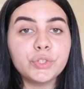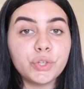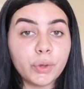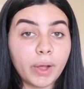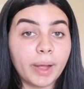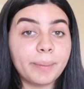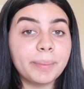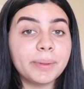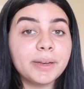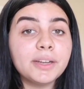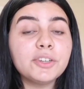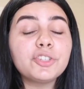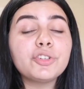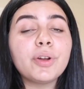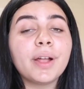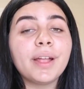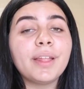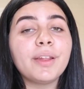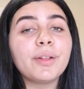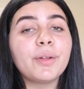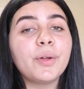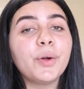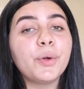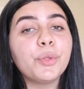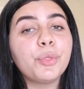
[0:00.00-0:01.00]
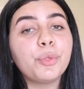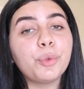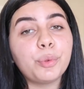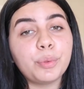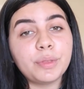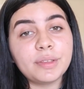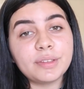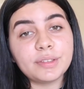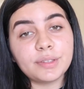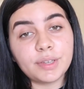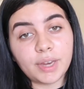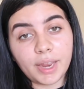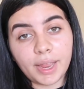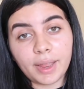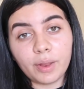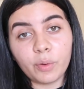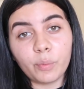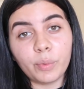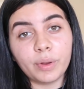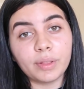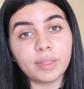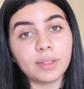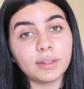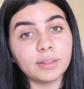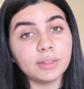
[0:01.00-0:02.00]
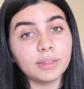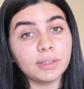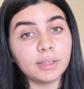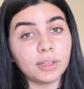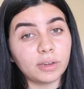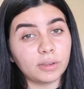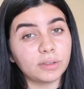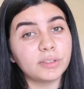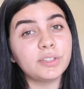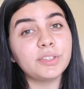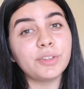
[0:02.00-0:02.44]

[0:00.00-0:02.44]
So I'm gonna try to go through this day with little